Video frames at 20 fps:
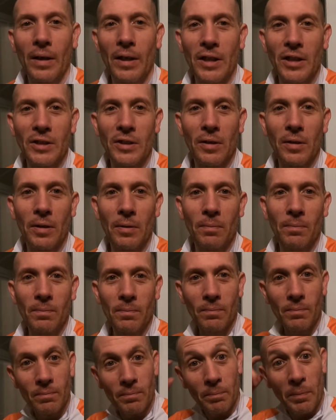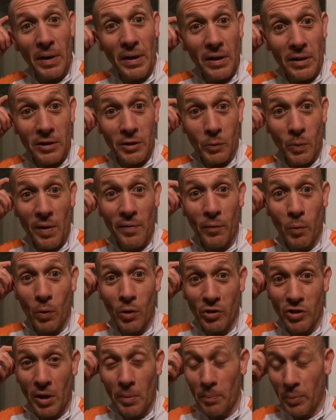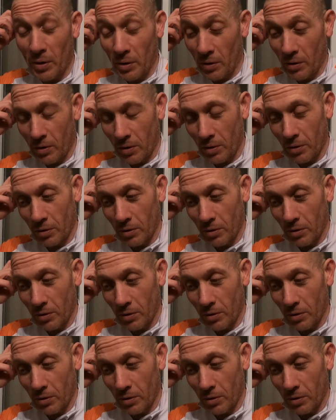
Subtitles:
He's been a Zwift world champion,